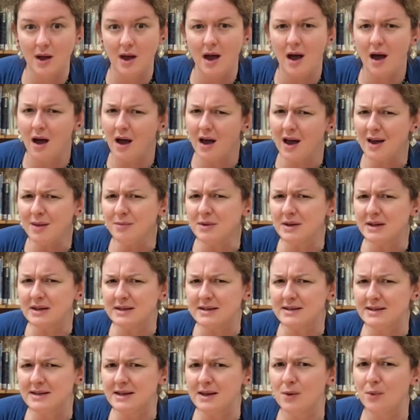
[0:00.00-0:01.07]
I'm going to
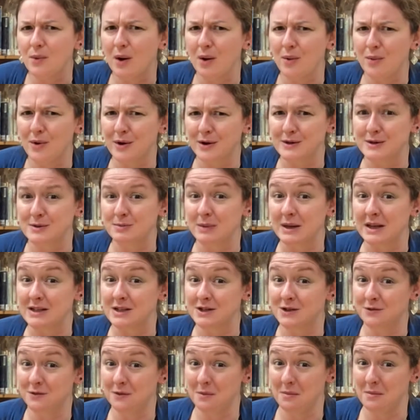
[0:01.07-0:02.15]
see what works best
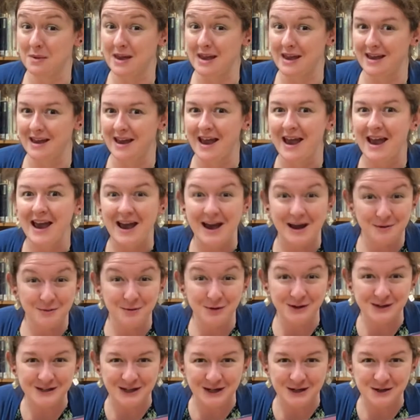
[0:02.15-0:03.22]
for me, and we'll
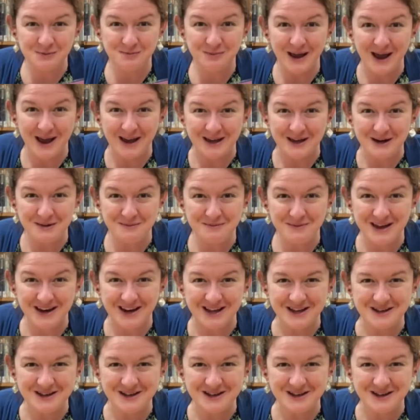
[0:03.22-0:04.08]
touch back in a minute.